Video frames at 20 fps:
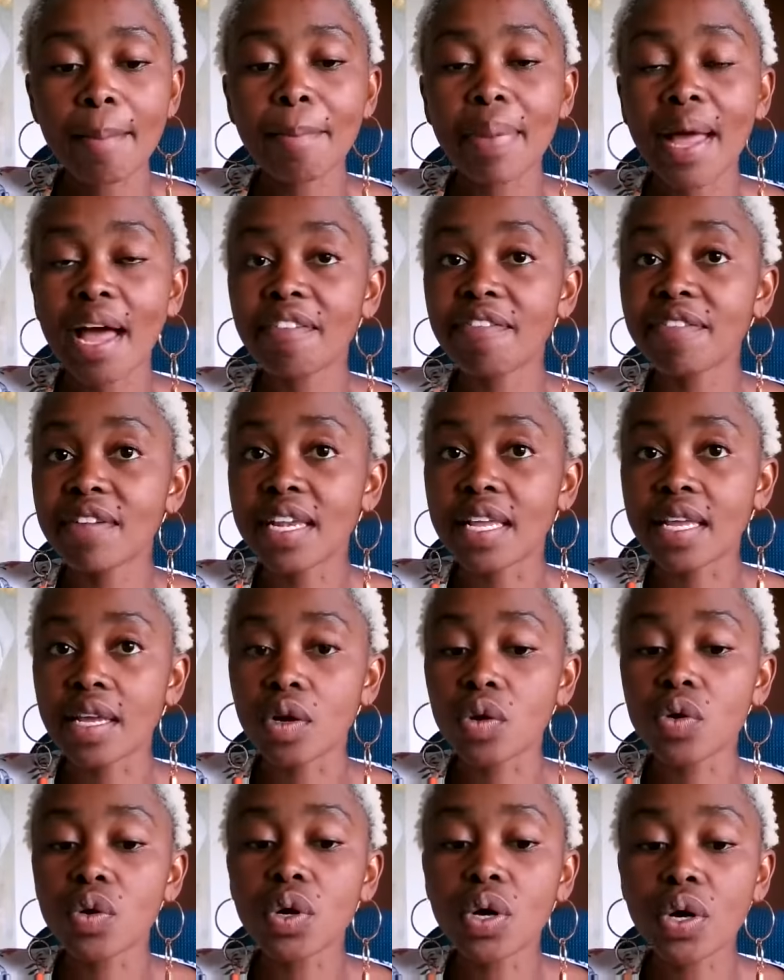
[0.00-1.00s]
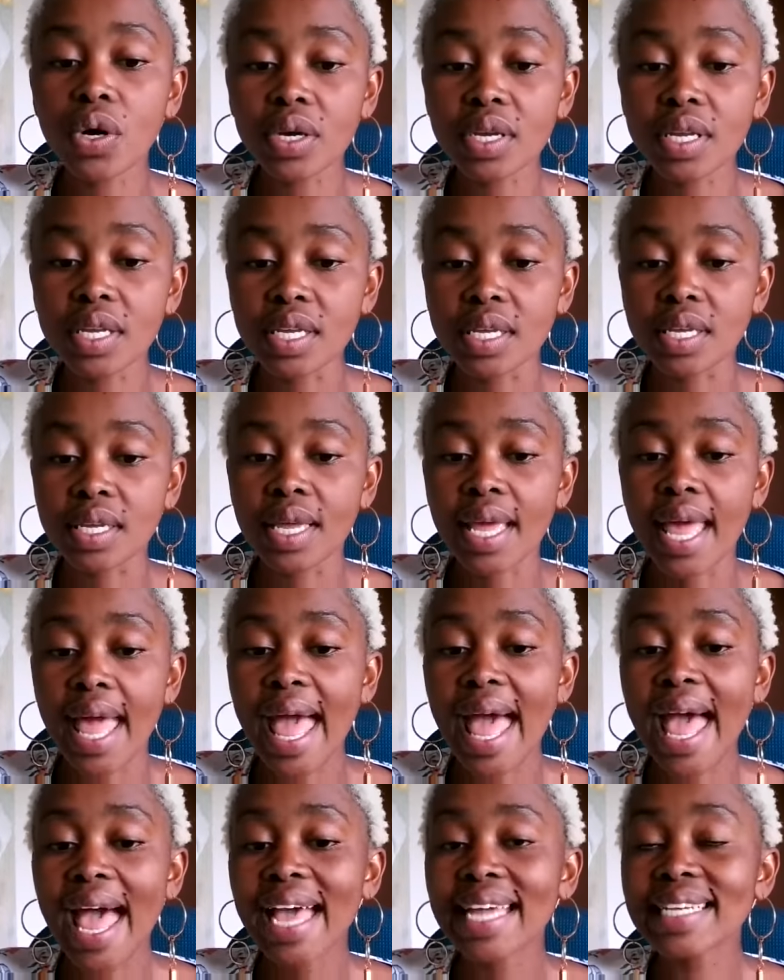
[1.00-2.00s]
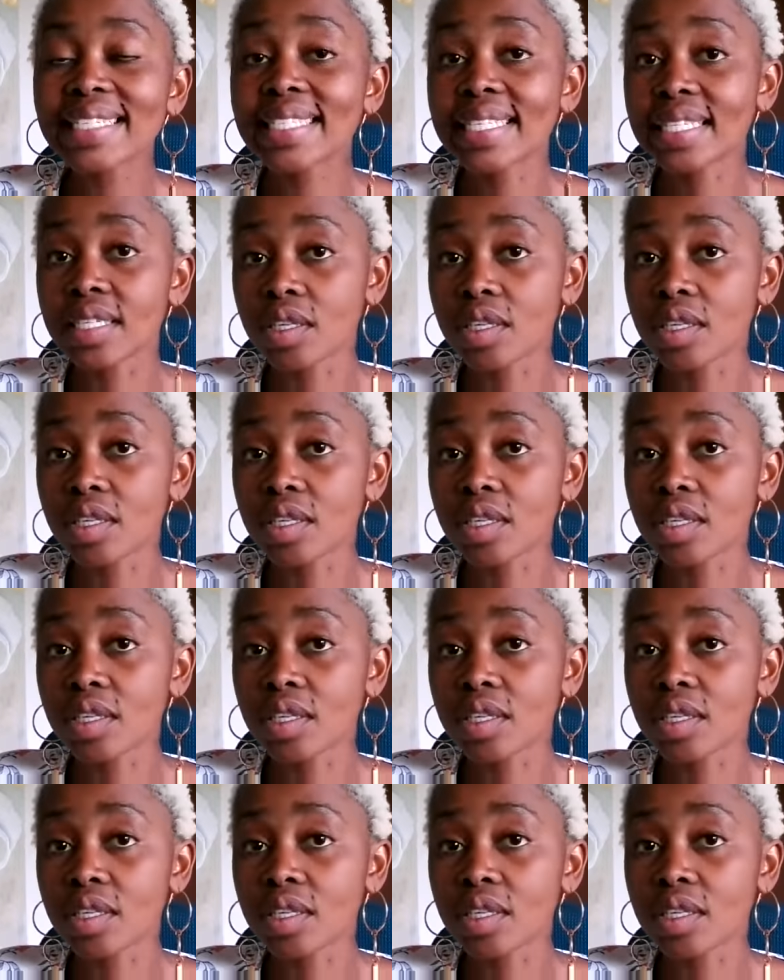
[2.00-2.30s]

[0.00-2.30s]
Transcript: baffling, quirky, and